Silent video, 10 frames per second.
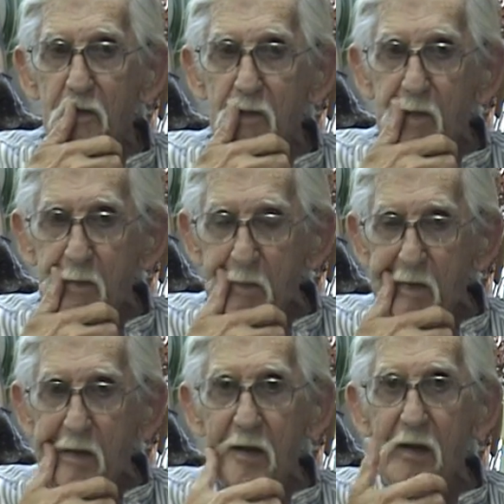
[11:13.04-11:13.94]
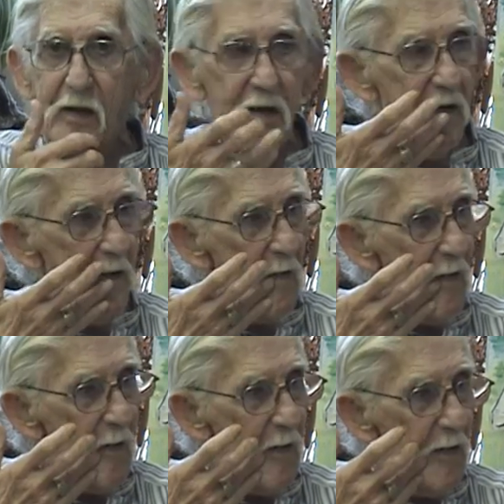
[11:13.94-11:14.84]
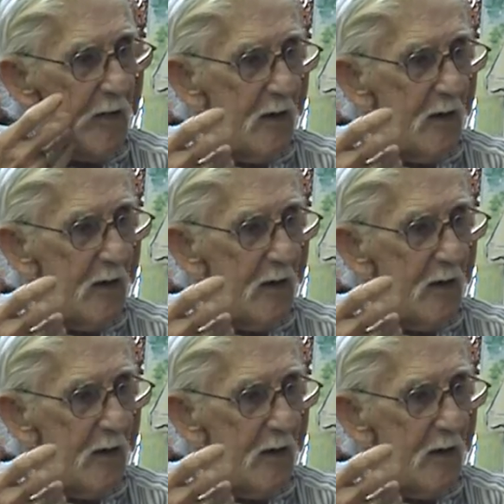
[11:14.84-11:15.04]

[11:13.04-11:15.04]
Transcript: Do you remember Jerry's last name?